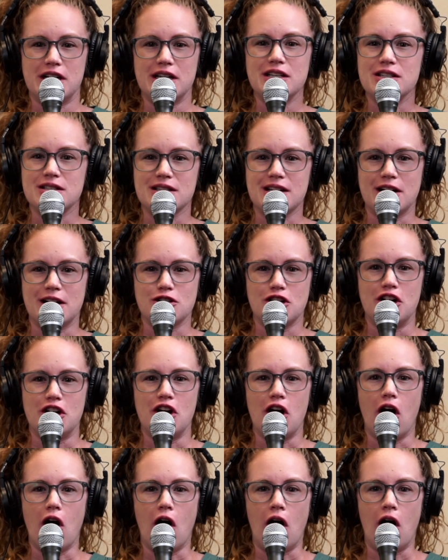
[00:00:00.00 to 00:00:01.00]
discussion
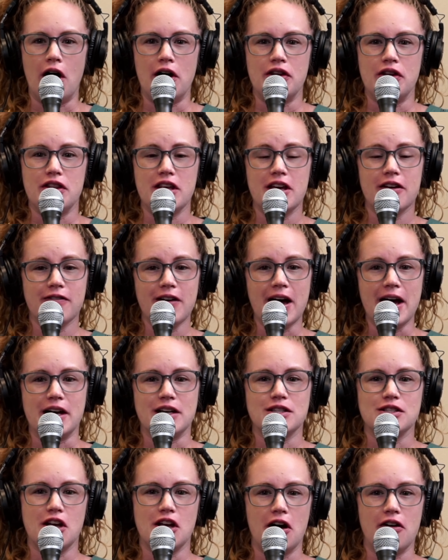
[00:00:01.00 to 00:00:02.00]
on the
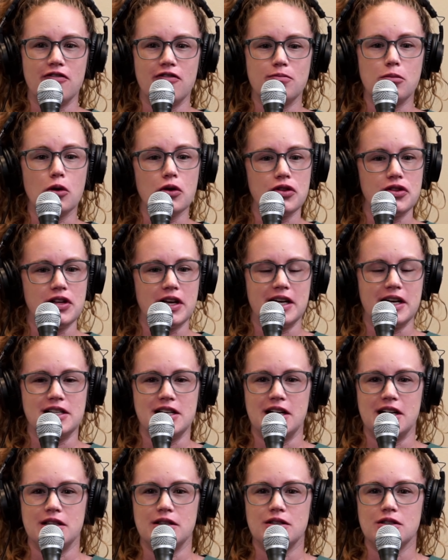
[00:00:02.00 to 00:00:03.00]
effects of both
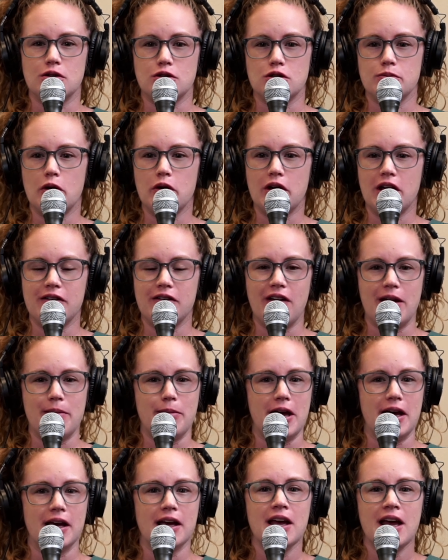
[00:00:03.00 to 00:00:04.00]
nicotine, so smoking,
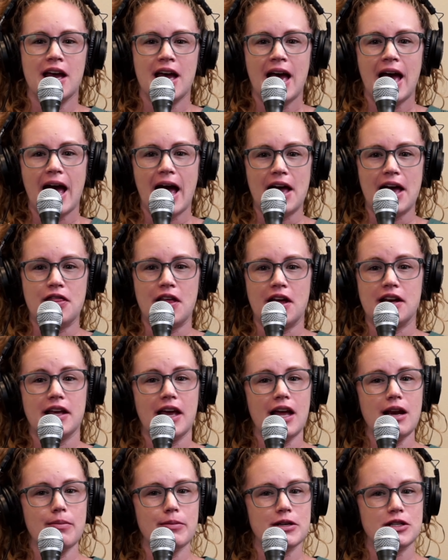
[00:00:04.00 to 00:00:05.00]
vaping, and then
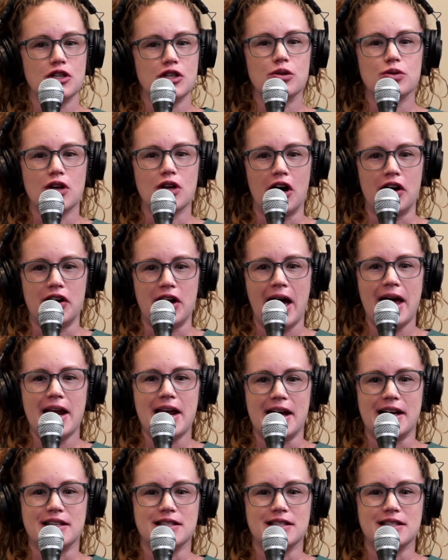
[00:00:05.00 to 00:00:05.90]
cannabis use on headaches.